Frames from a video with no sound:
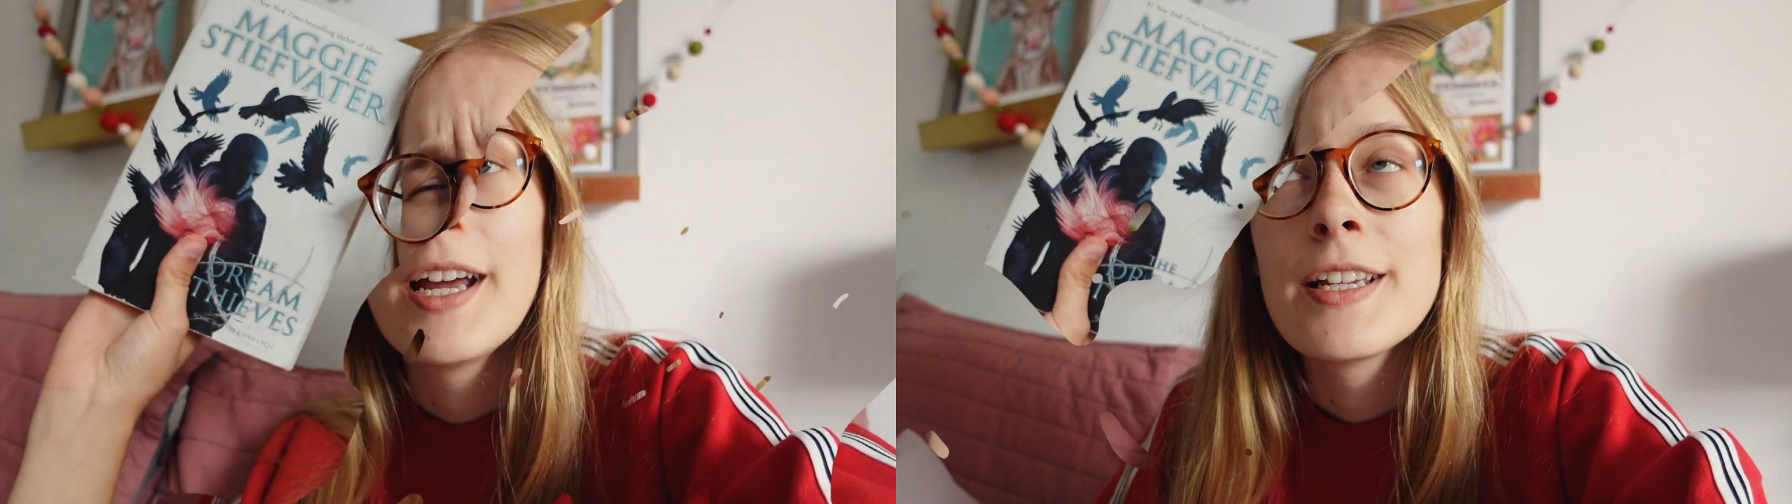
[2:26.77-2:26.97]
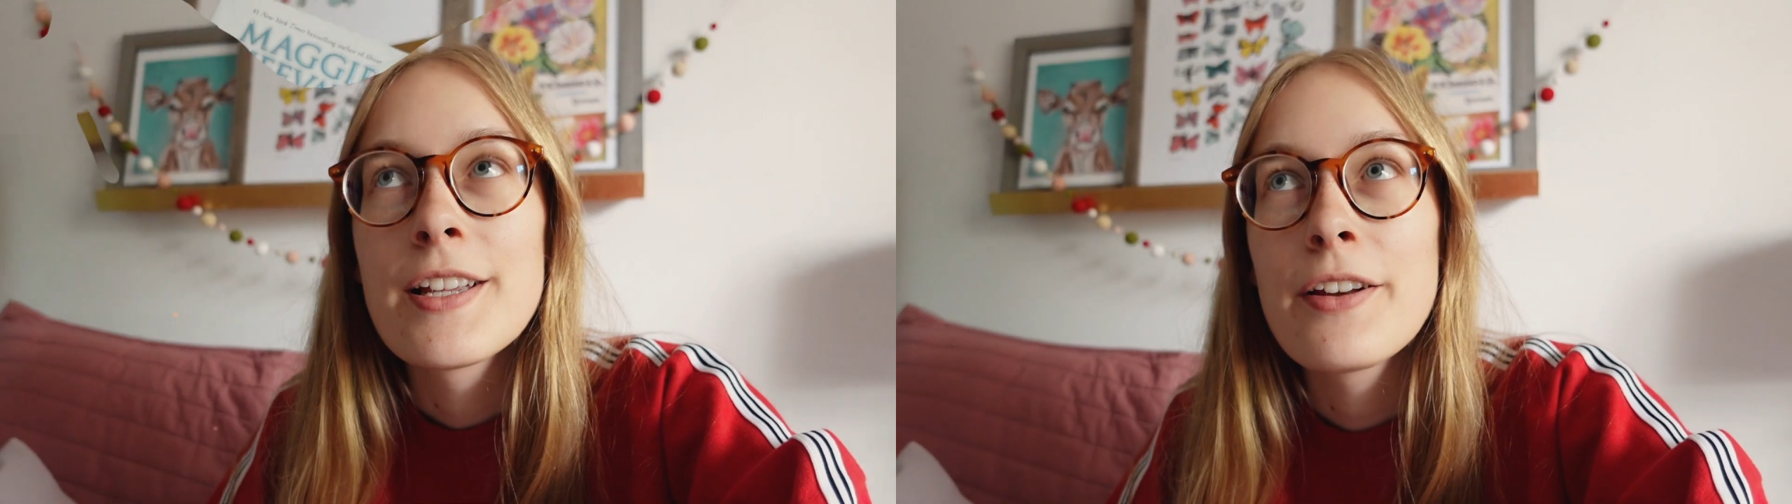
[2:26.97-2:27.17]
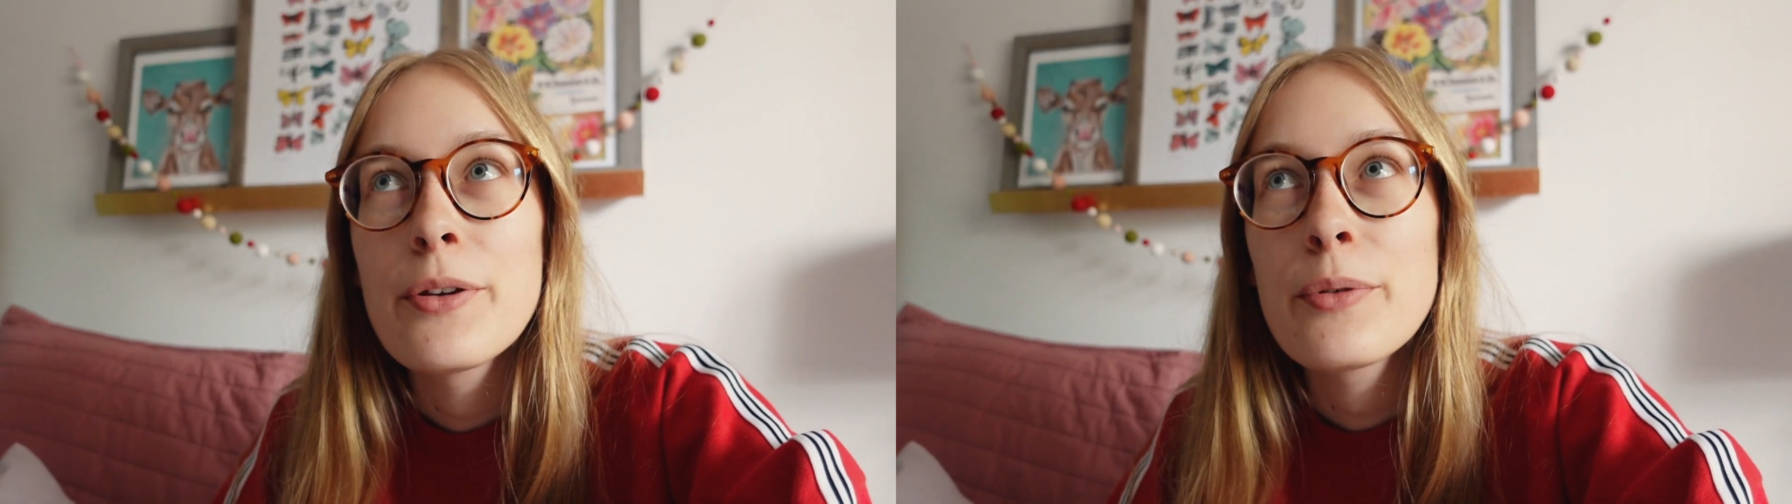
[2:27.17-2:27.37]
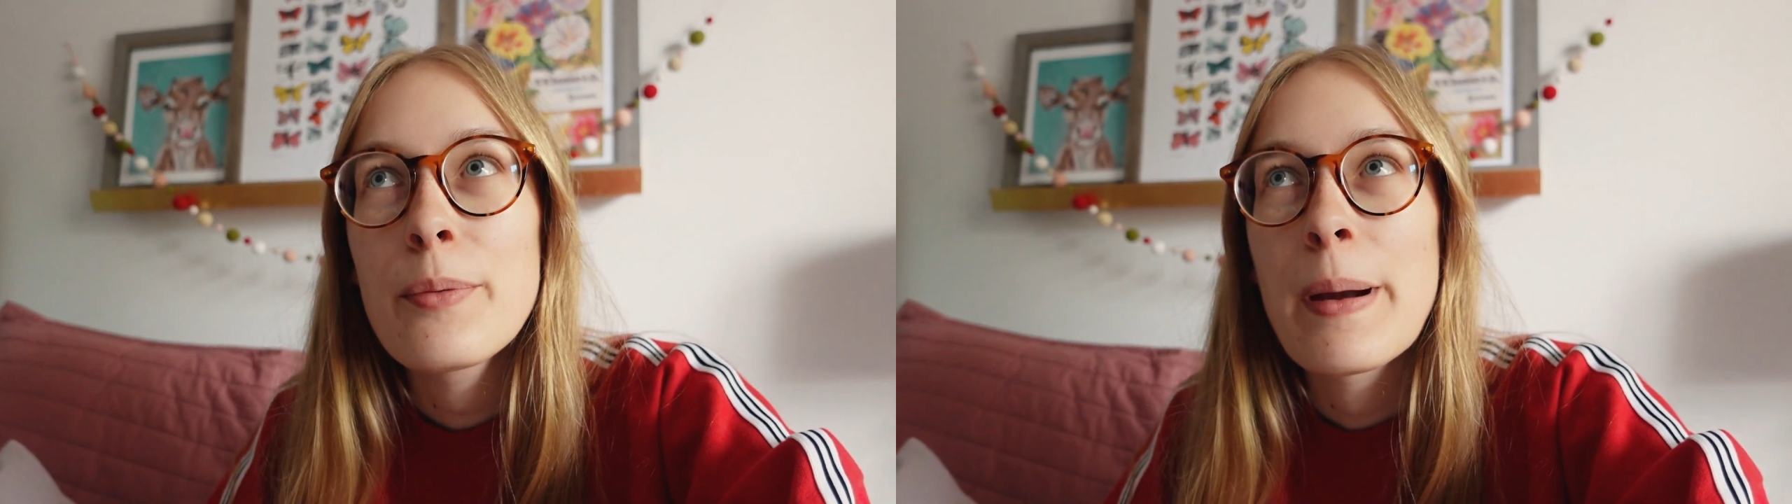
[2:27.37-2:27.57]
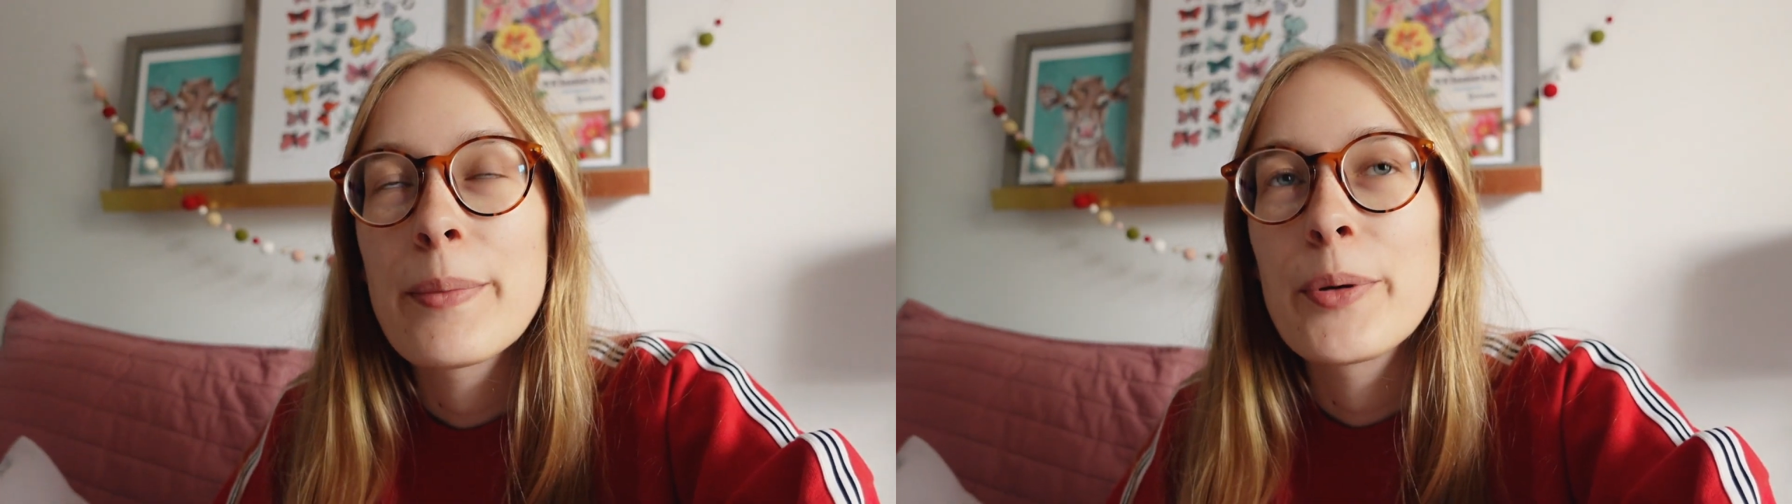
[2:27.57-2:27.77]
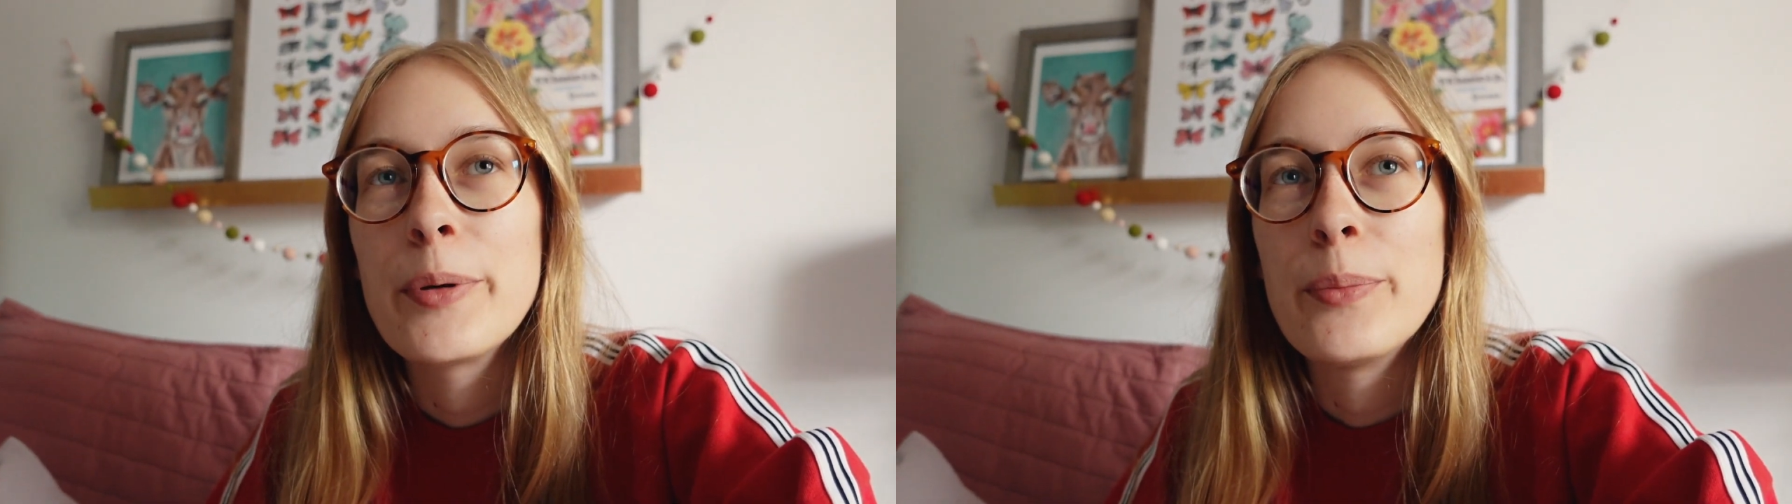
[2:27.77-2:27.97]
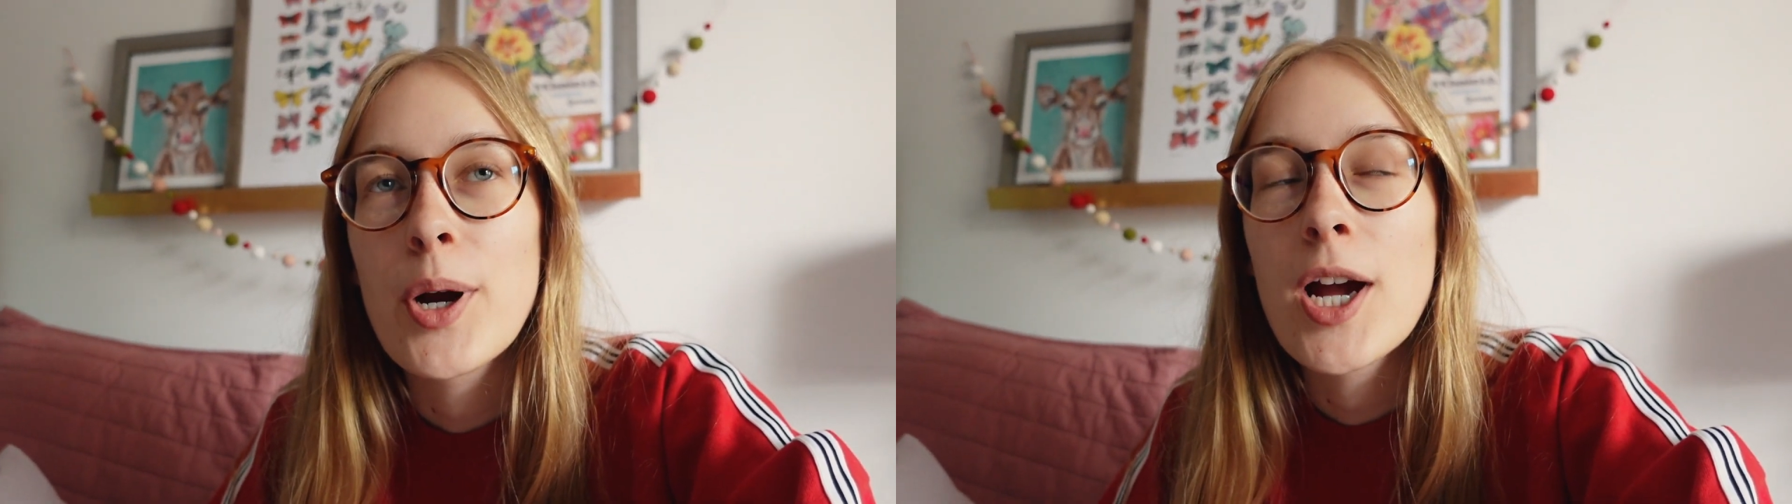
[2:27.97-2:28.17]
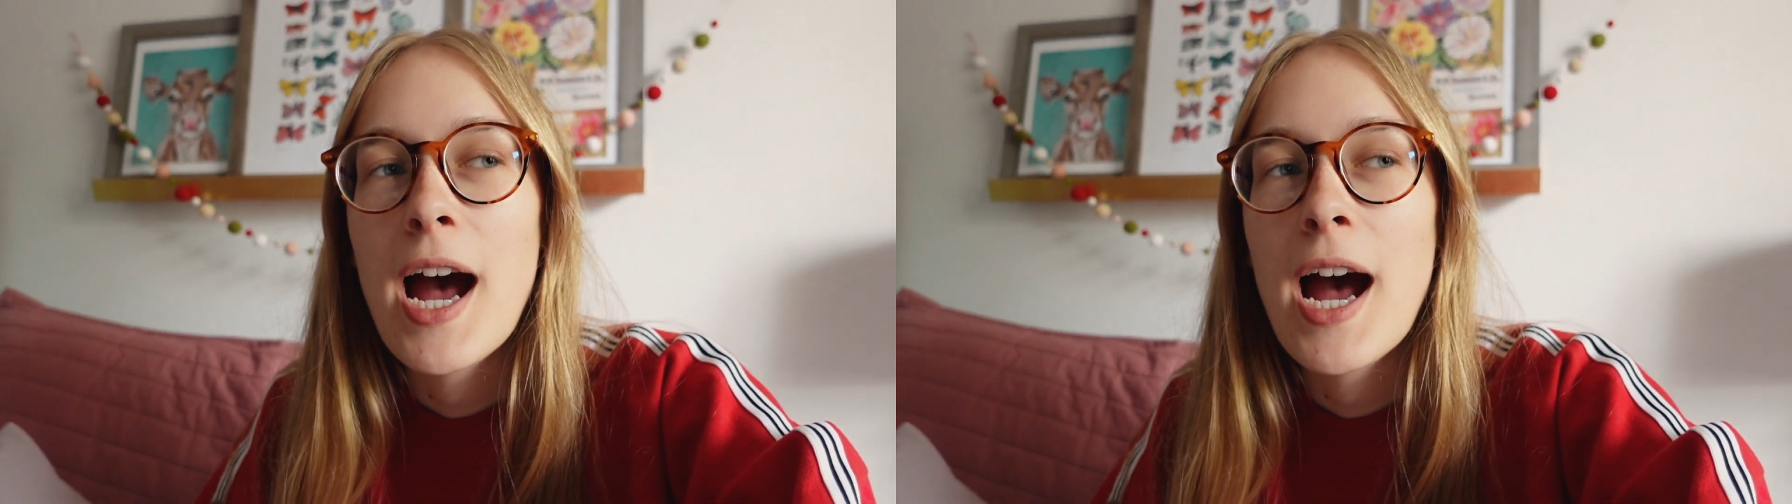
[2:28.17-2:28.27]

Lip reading: Does anyone remember when Brooke